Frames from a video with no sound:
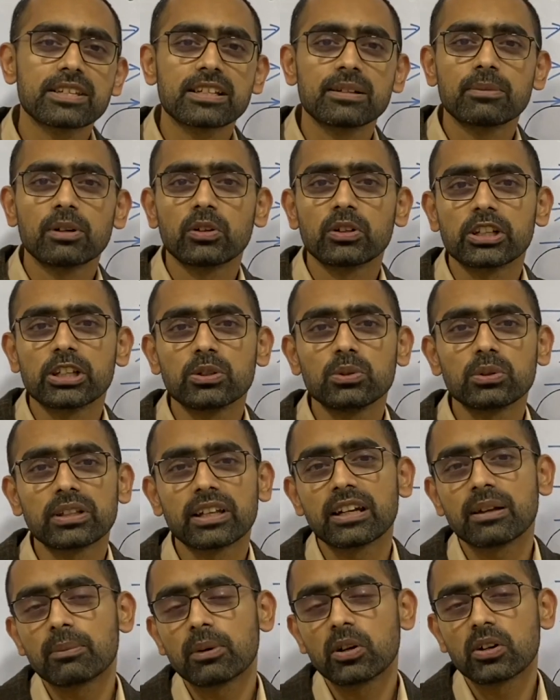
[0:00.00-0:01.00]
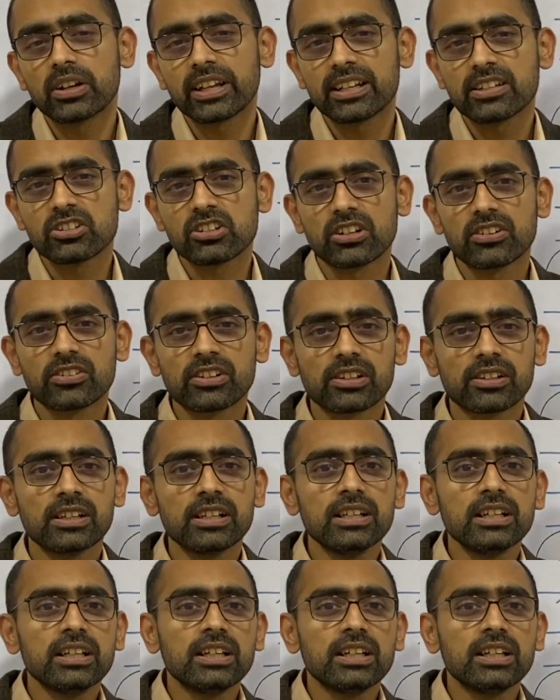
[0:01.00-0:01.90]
and about youth and about in general